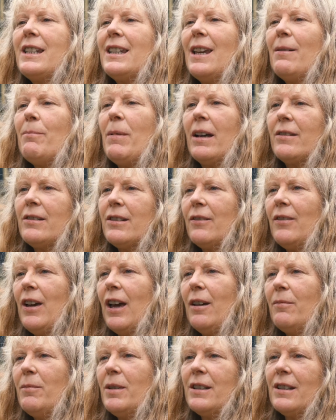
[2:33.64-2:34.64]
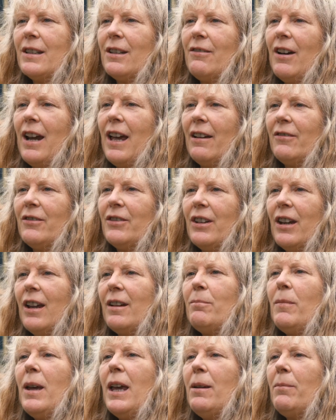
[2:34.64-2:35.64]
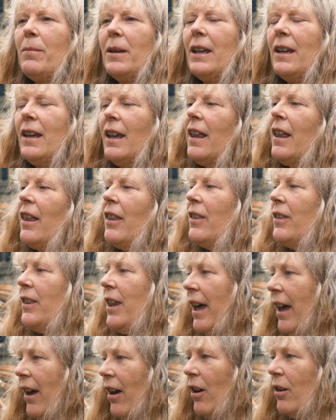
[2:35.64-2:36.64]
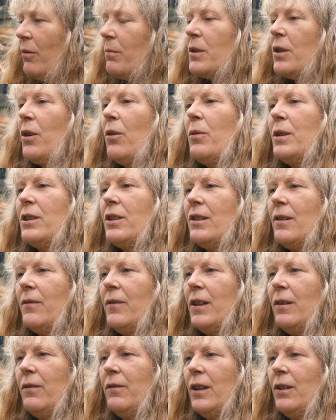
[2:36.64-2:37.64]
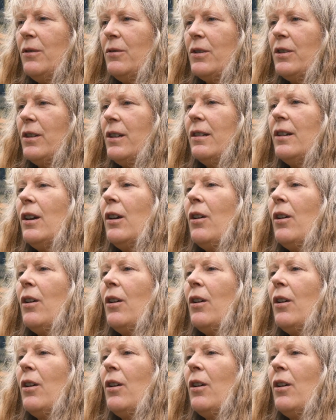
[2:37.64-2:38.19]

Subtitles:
the amount of hope that's around, and maybe their hopes or wishes for the future